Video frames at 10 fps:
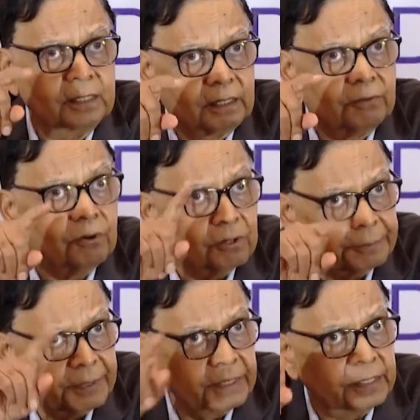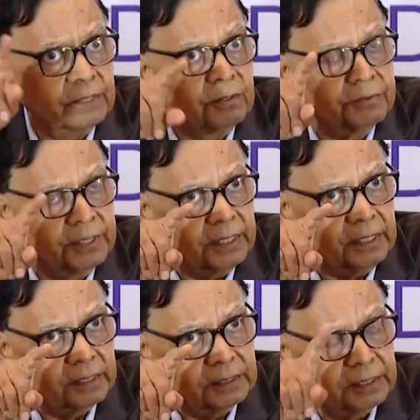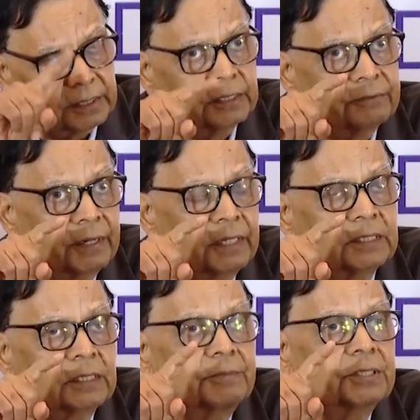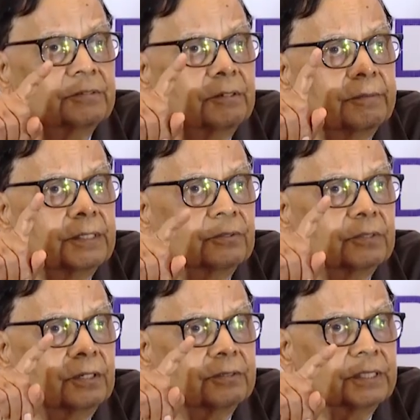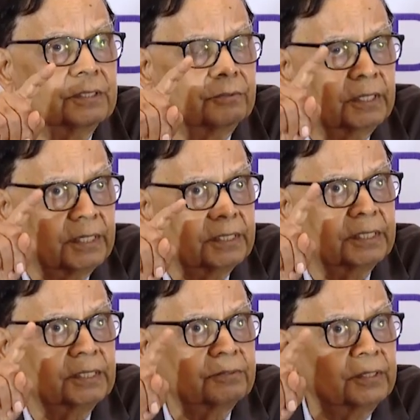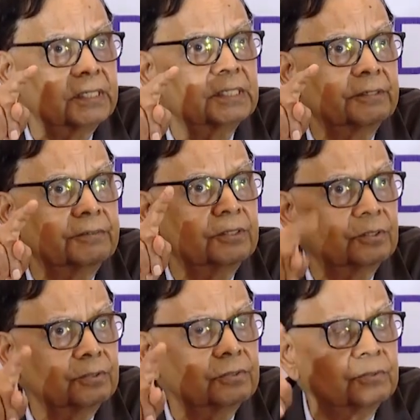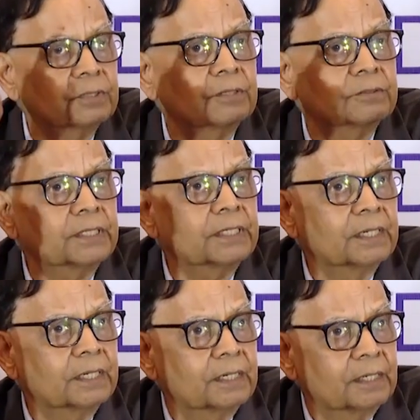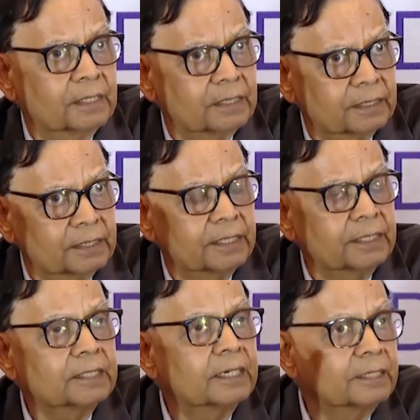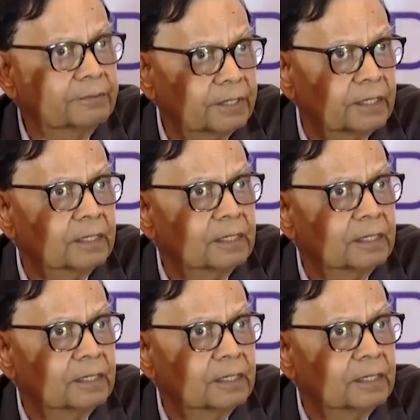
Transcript: award period of the 16th Finance Commission will be 2026-27 to 2030-31.